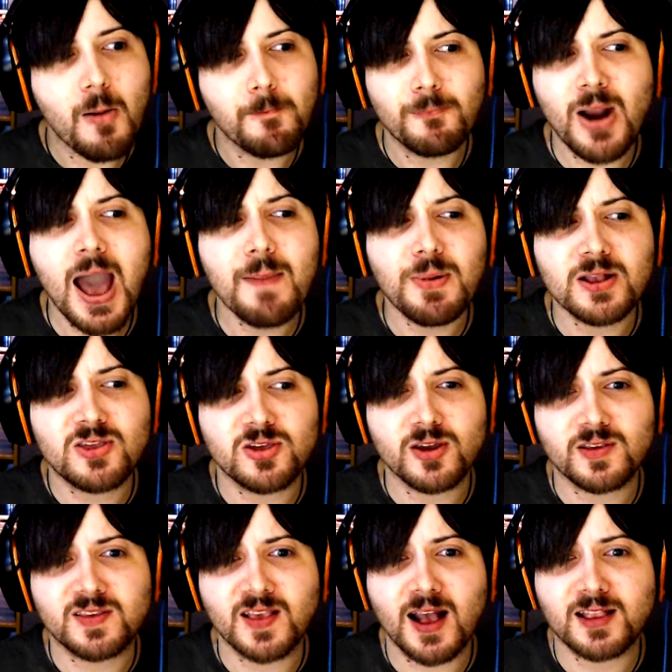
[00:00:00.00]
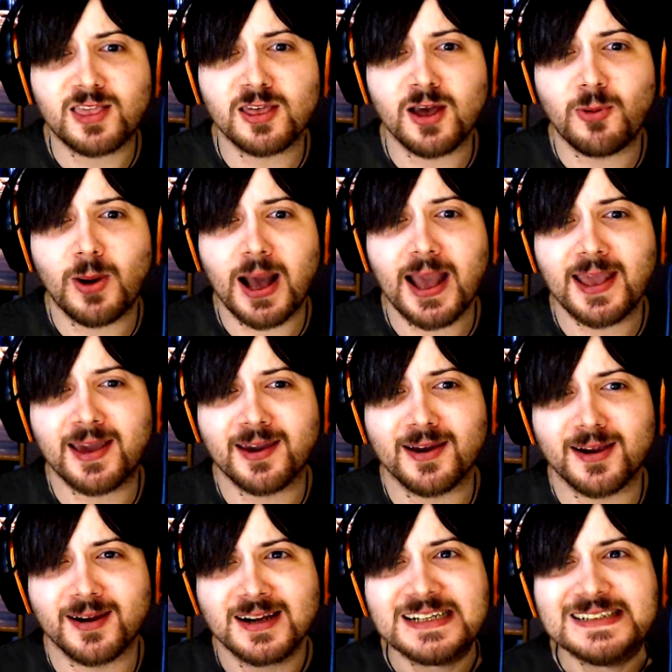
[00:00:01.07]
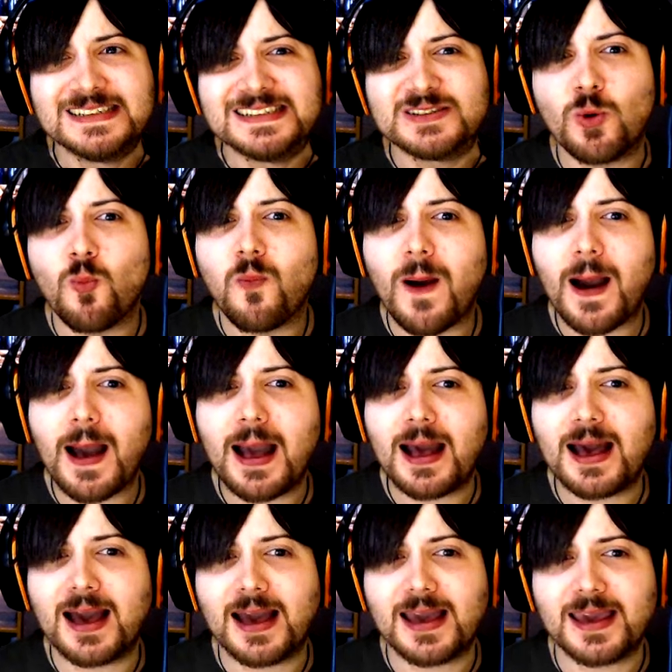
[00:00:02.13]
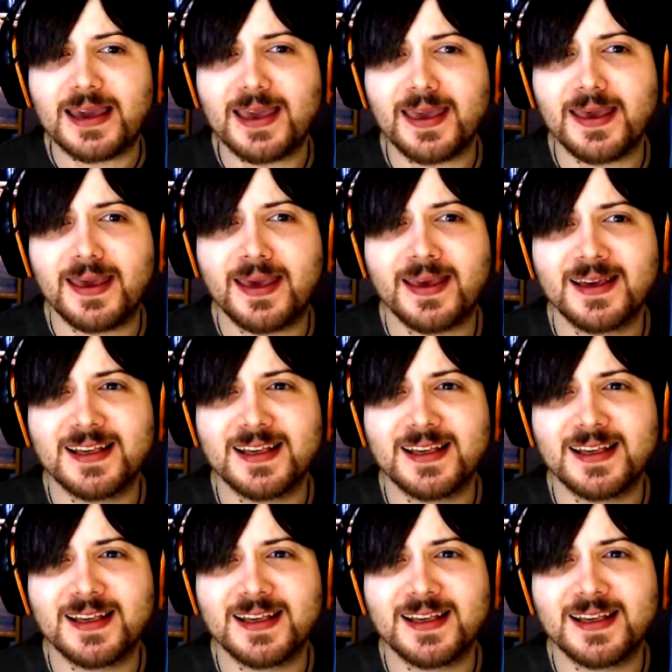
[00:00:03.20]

Rabbit, you're such a wanker! Why?